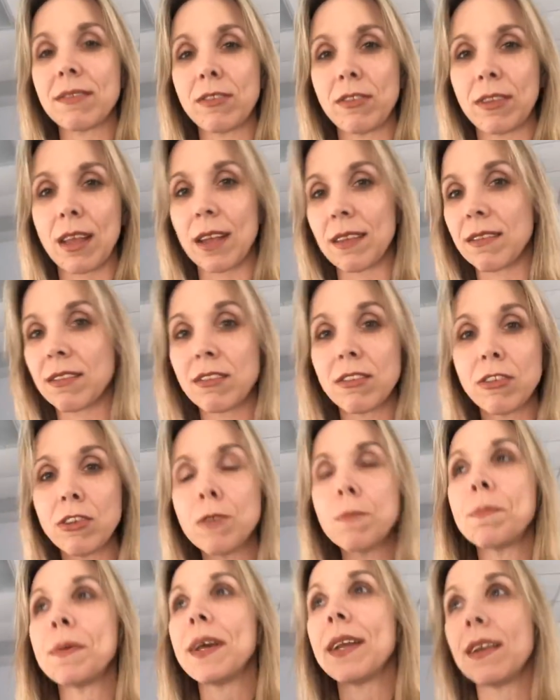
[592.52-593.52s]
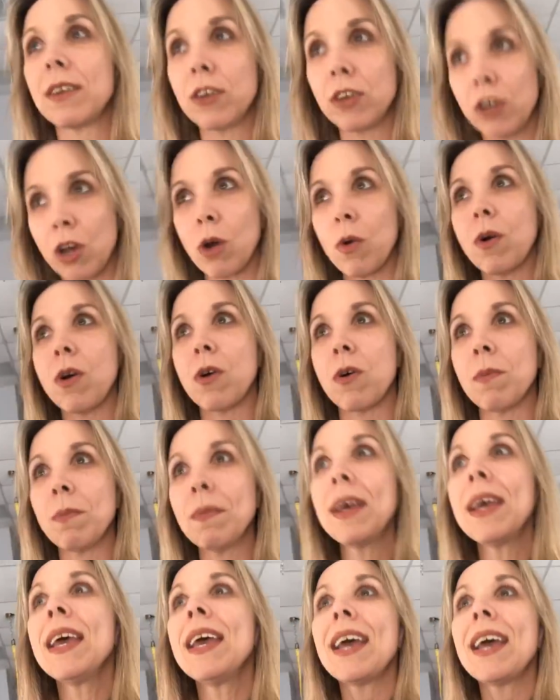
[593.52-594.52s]
that's stupid, go home
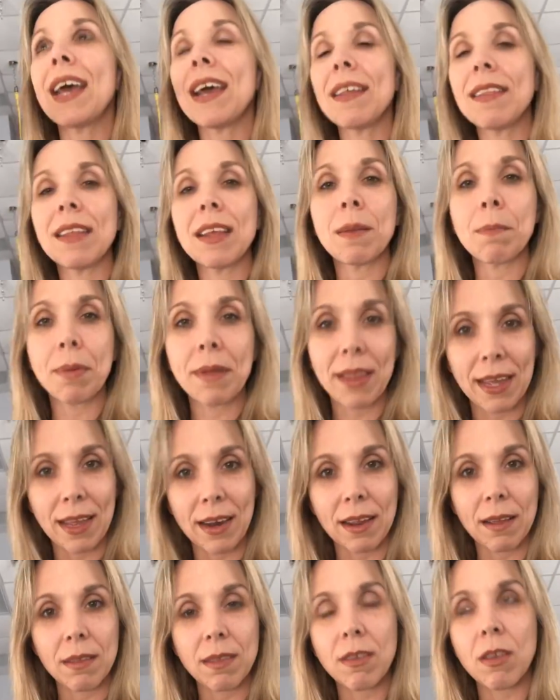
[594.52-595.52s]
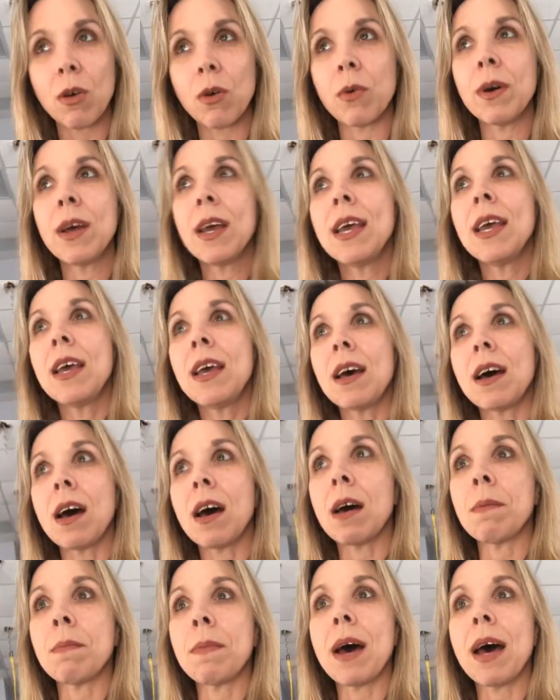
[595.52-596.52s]
and then plan it. So
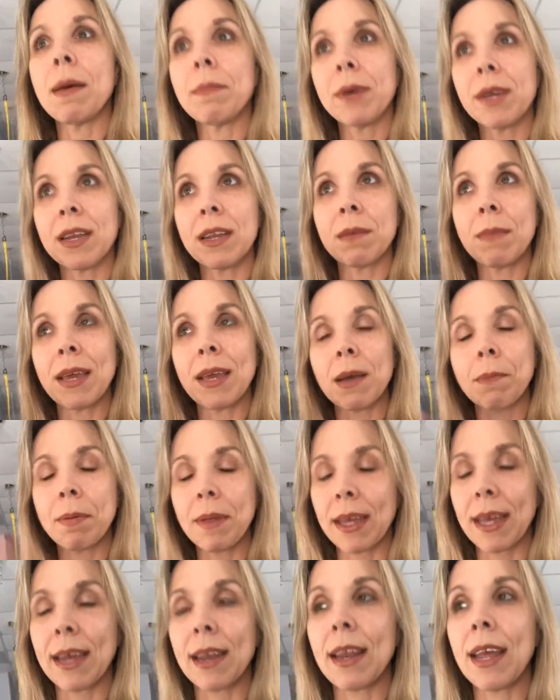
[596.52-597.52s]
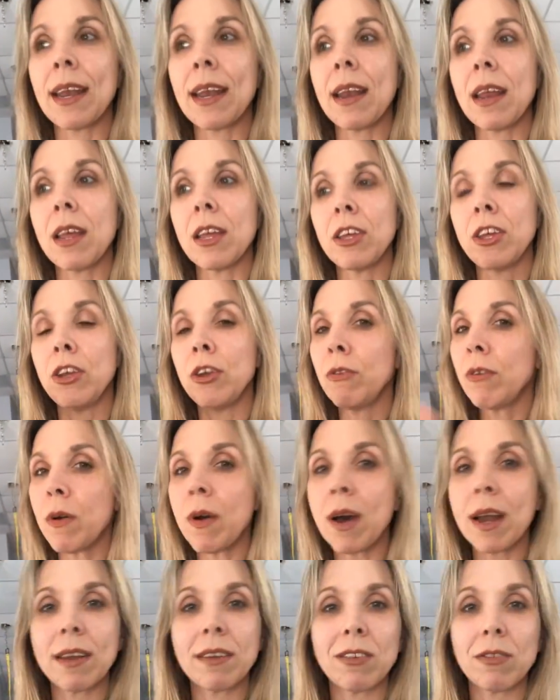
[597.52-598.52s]
I'm gonna make a plan, and you know
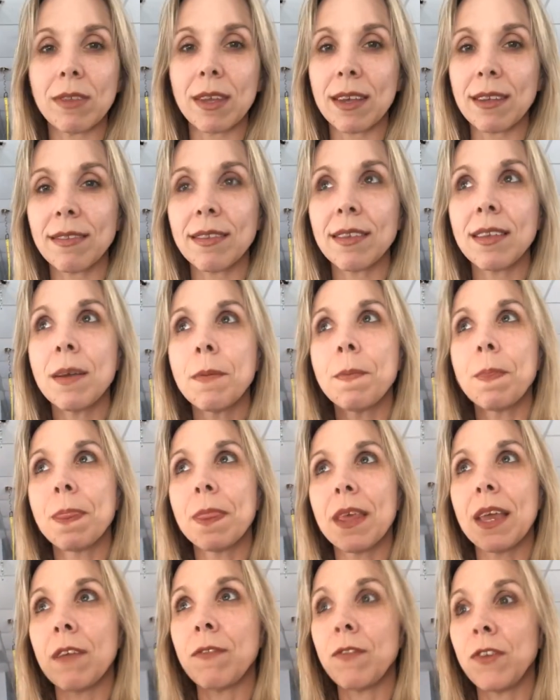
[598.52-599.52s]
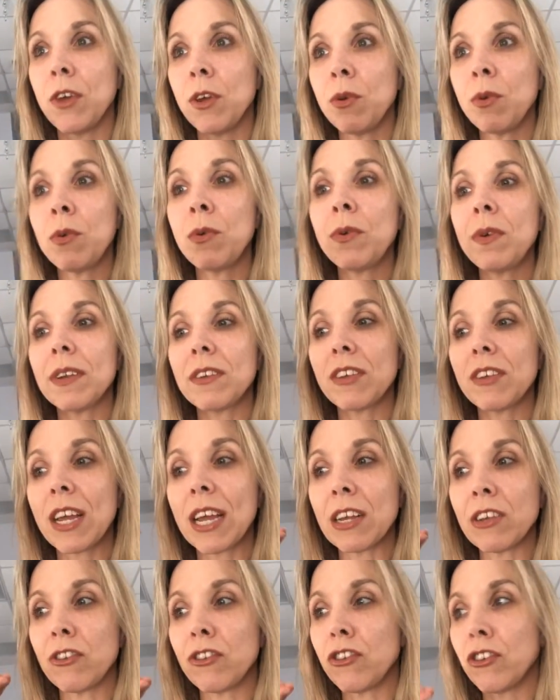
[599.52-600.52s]
how to do this. If you
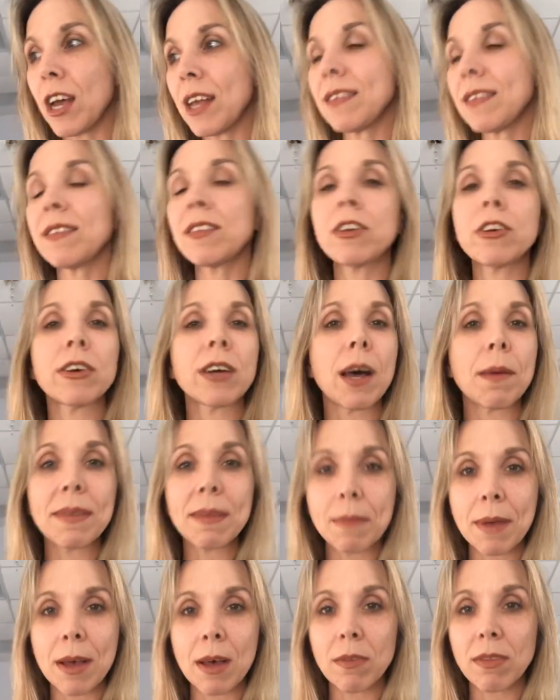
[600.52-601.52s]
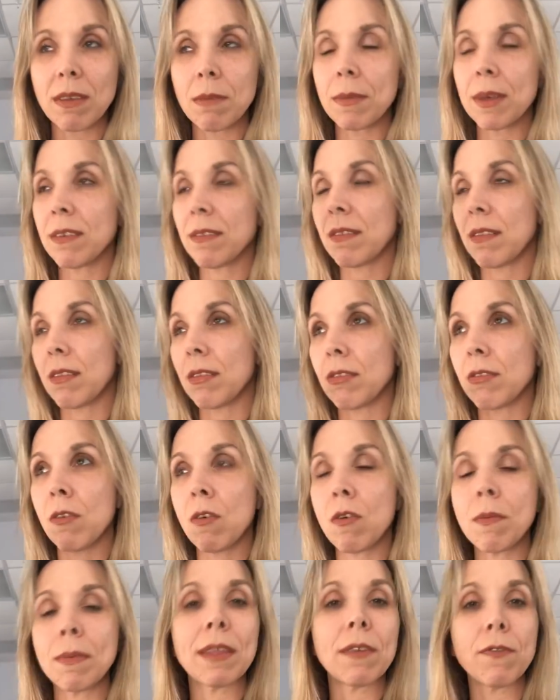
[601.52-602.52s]
can just cook up some healthy meals and
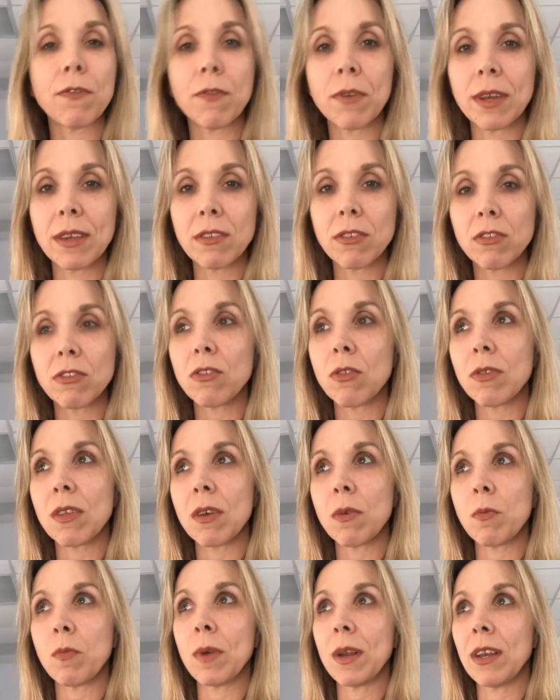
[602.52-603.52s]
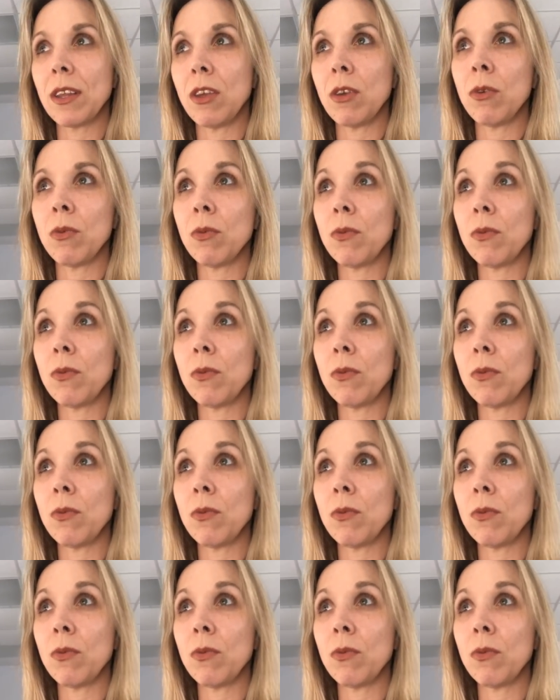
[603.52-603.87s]
throw them in the freezer so that when you